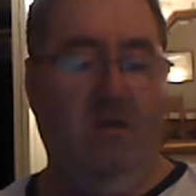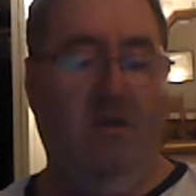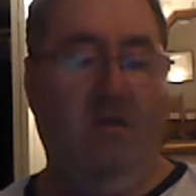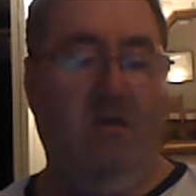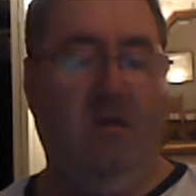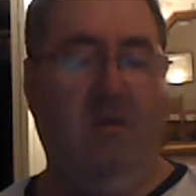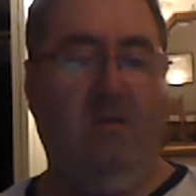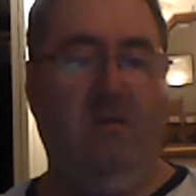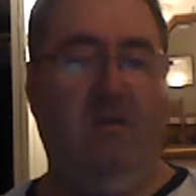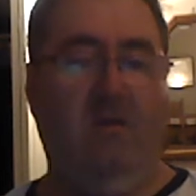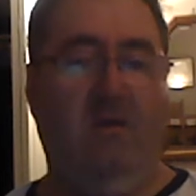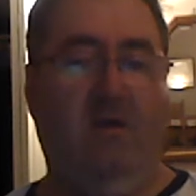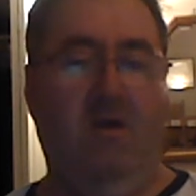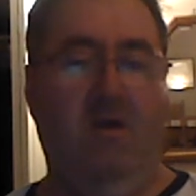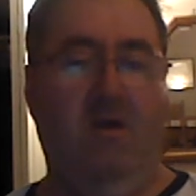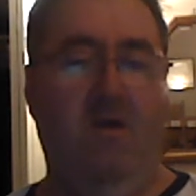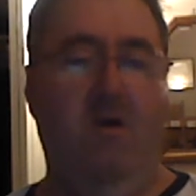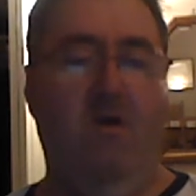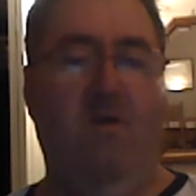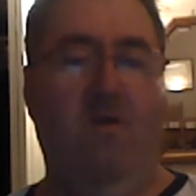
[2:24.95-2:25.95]
Years
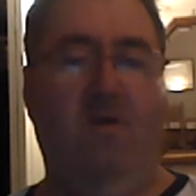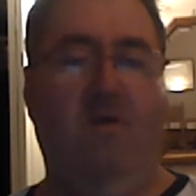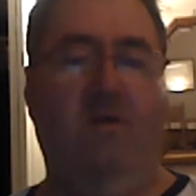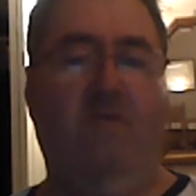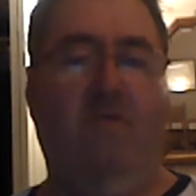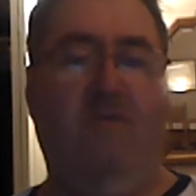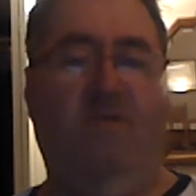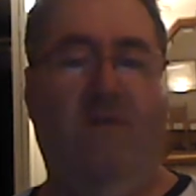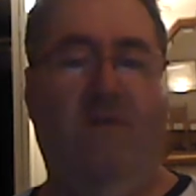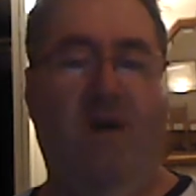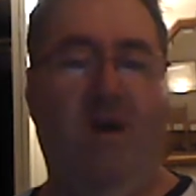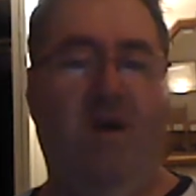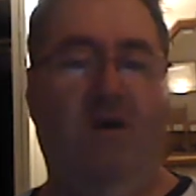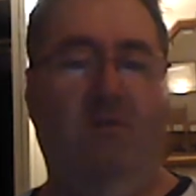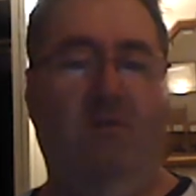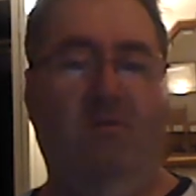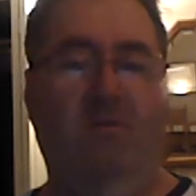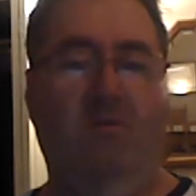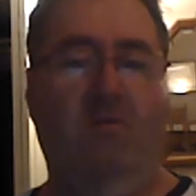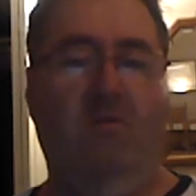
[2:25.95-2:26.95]
ago and far
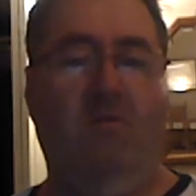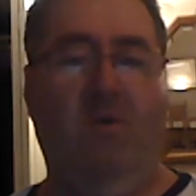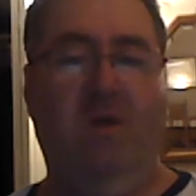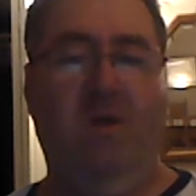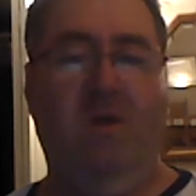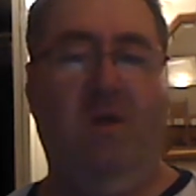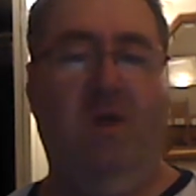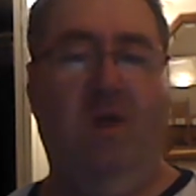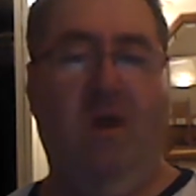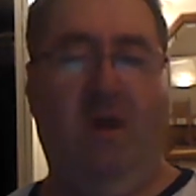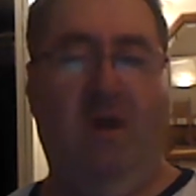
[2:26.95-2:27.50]
away,